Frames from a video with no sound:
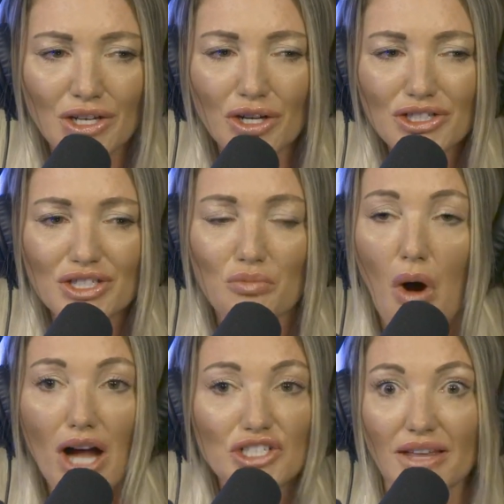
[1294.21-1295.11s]
And you're just
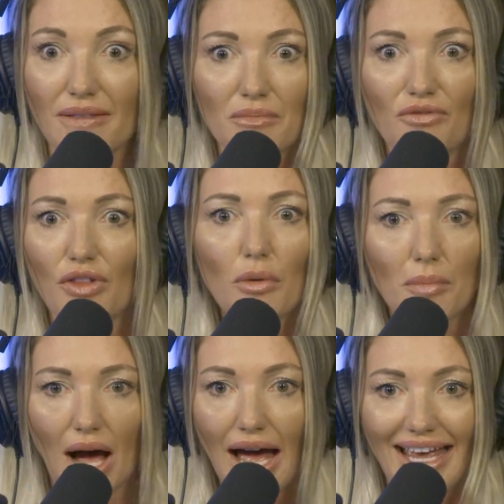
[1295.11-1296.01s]
watching them float
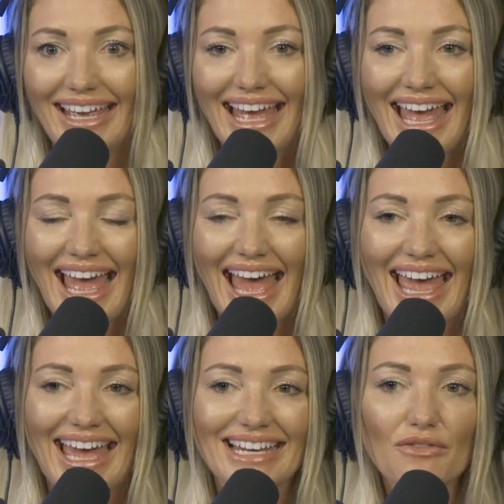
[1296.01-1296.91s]
by.
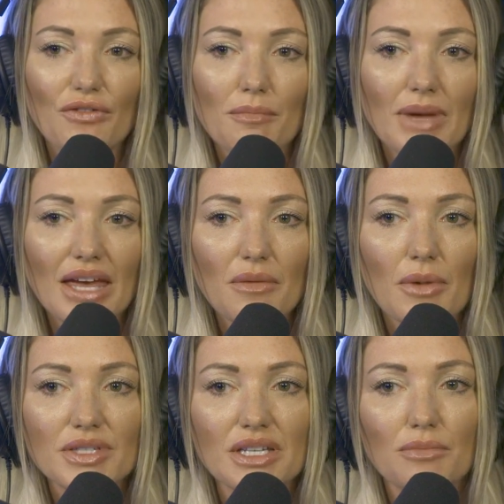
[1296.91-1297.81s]
And for me, the
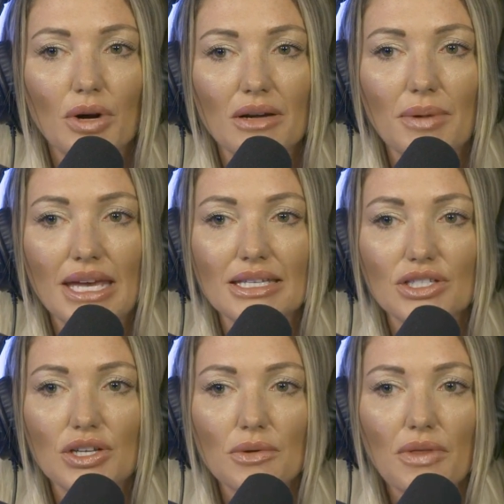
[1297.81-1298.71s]
most important piece
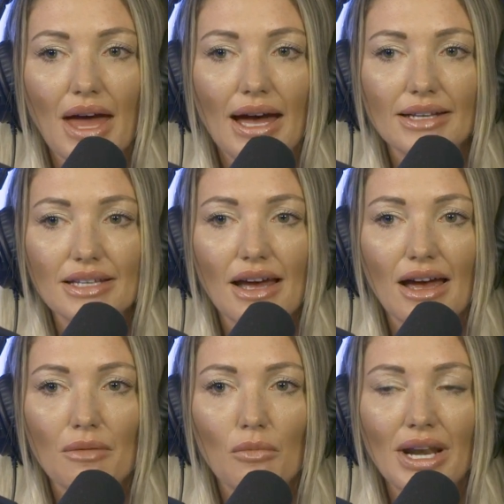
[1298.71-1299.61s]
to that,
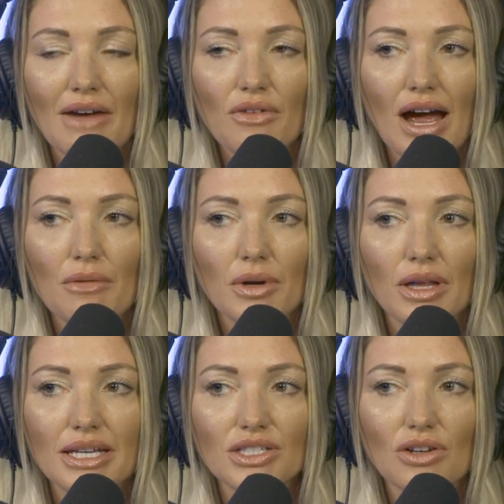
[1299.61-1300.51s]
whenever I
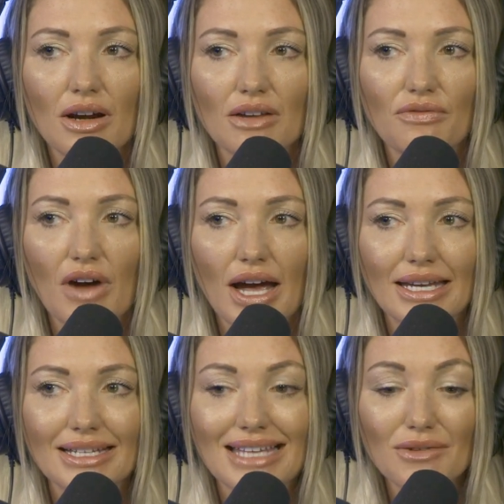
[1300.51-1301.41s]
really started
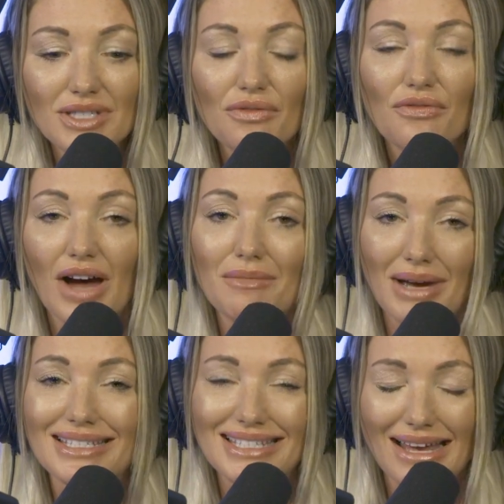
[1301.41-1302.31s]
finding, because I used to fight
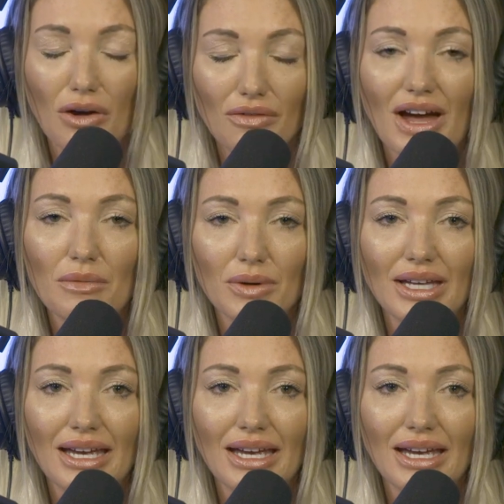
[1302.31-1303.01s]
myself,